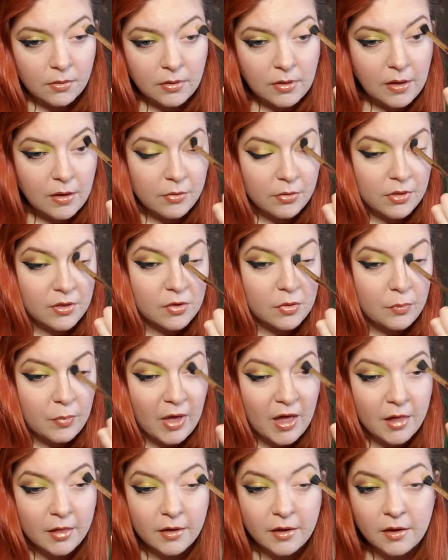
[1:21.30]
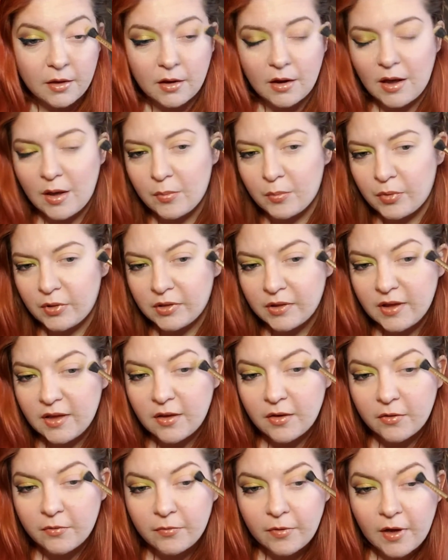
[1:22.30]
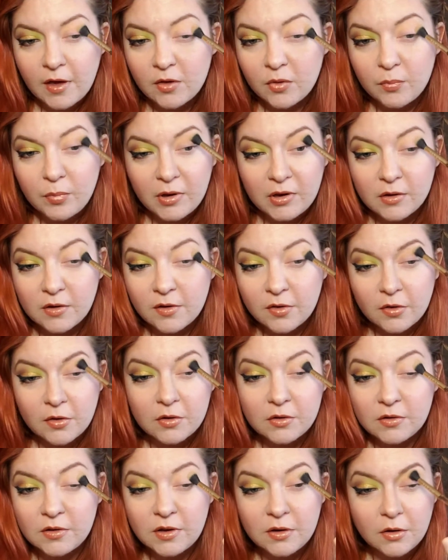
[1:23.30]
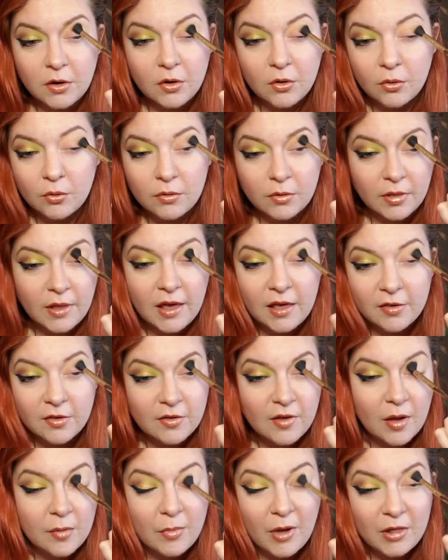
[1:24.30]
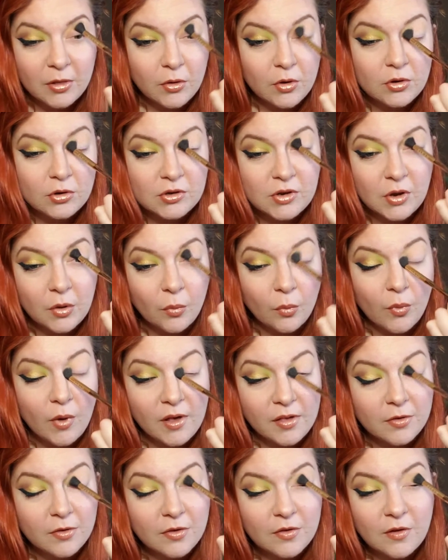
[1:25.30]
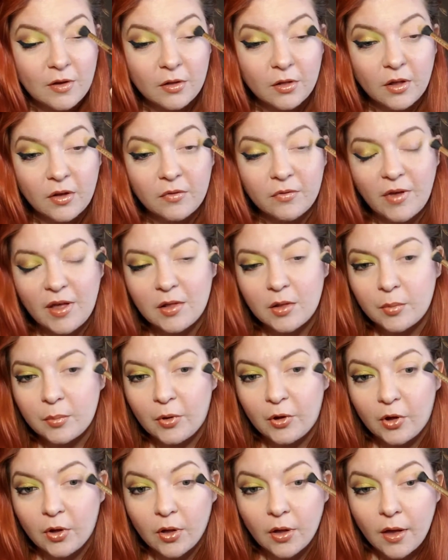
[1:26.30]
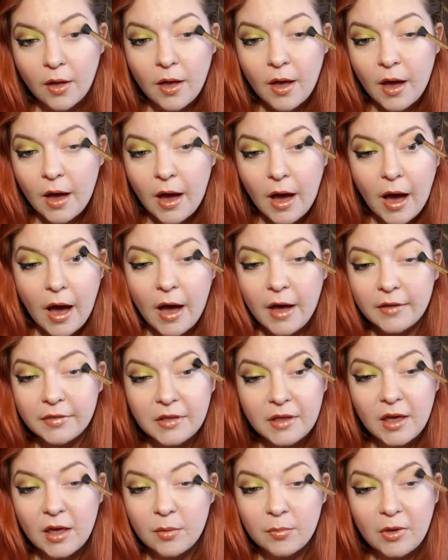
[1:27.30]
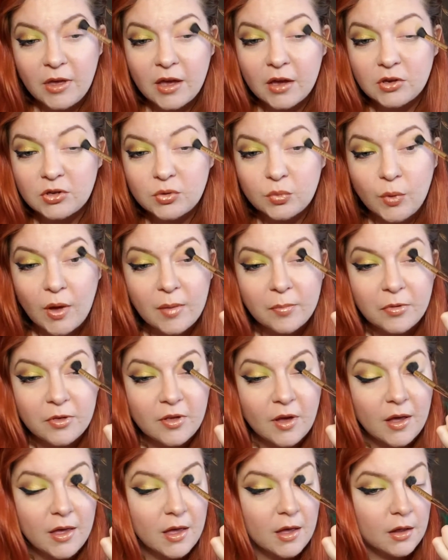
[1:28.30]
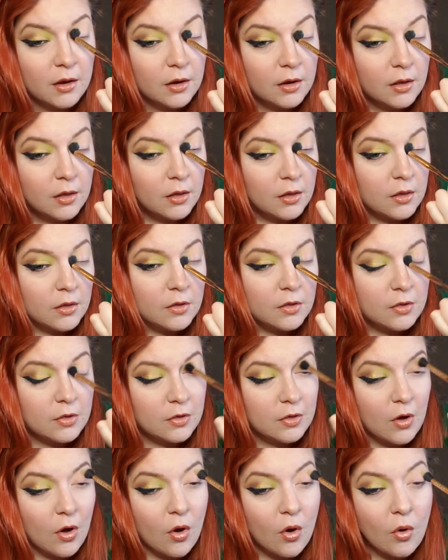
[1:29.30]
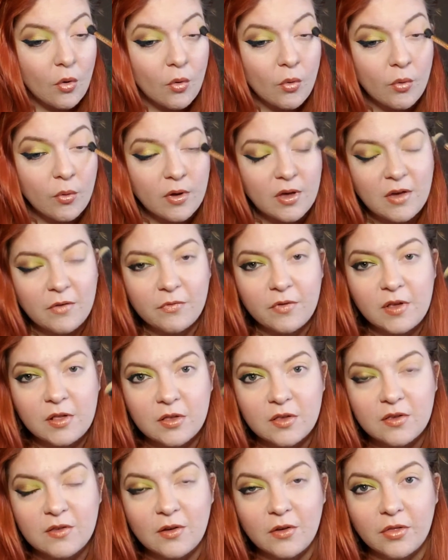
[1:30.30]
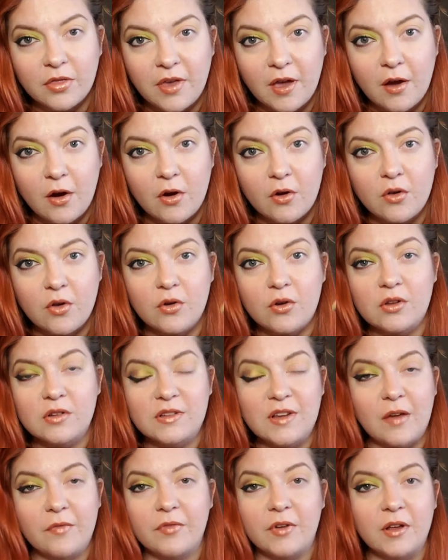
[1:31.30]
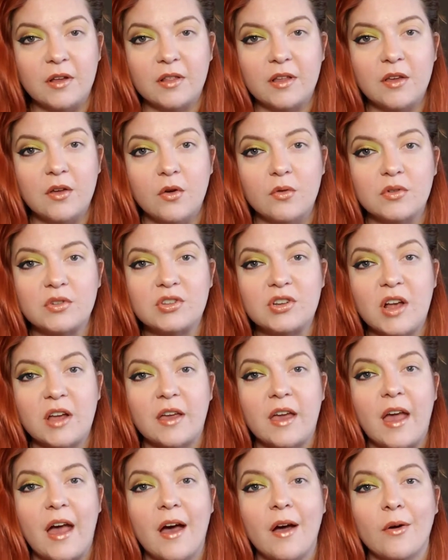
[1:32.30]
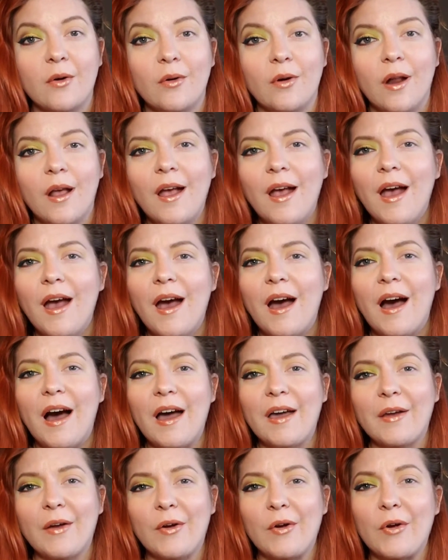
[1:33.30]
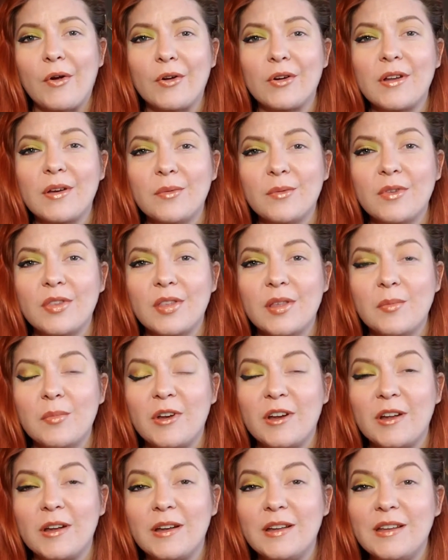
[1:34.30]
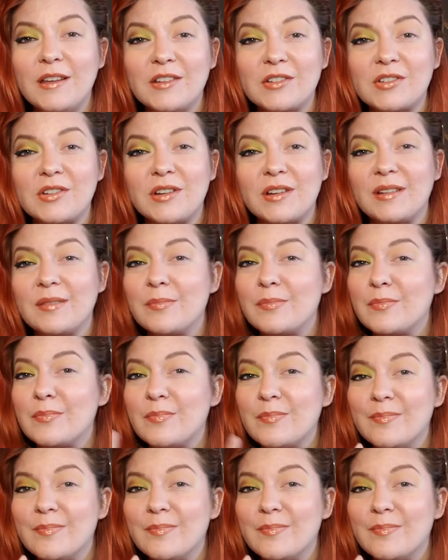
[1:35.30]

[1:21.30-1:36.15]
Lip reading: Now this palette, I believe, has been discontinued. Last time I looked, it was still available on the ABH website. So if it's still there, you could definitely go and check it out. I heard it was limited edition.